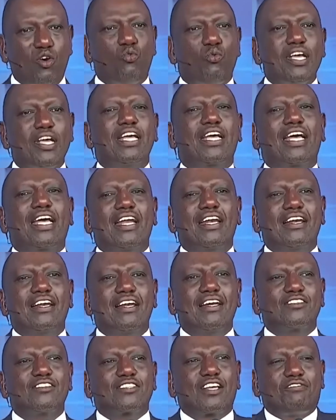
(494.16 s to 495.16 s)
we
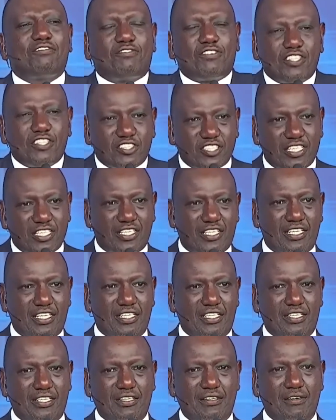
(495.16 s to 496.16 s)
can
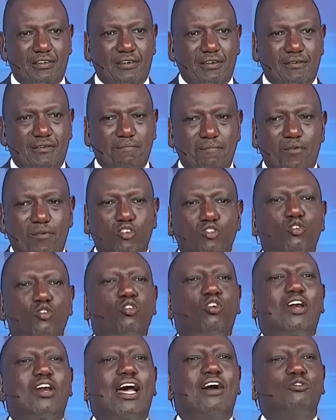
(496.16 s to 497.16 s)
sufficiently
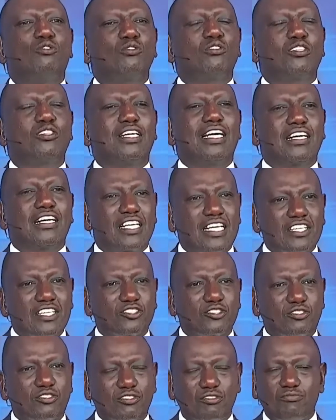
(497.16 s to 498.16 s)
roll out
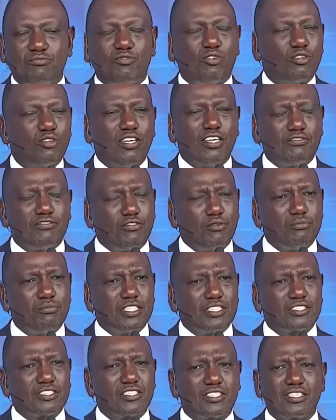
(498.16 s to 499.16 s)
irrigation. For your
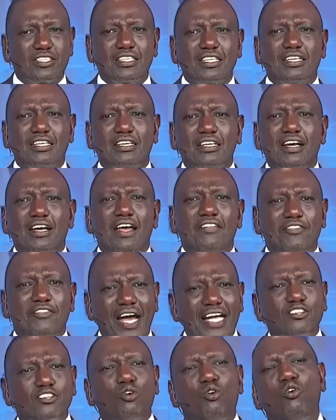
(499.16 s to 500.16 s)
information,
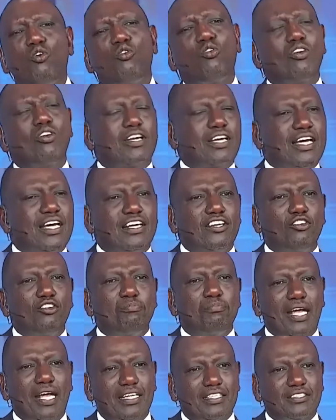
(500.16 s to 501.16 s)
that whole
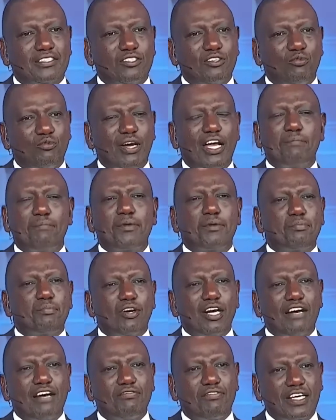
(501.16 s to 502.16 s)
Kerio belt where
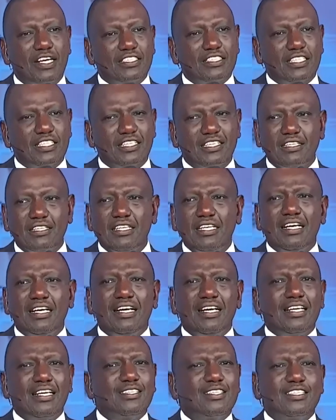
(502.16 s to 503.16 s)
people are fighting,
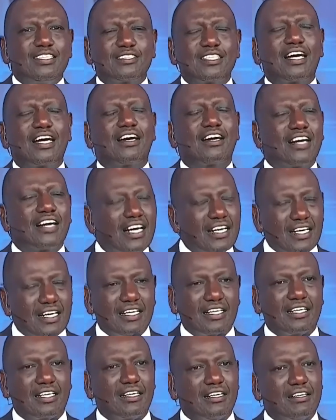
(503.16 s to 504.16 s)
it is a
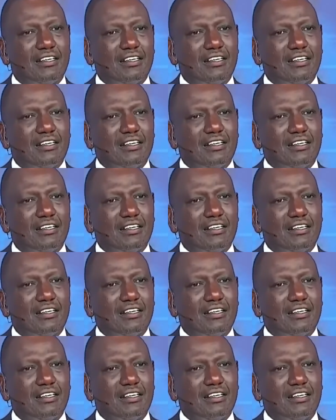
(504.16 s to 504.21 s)
granary.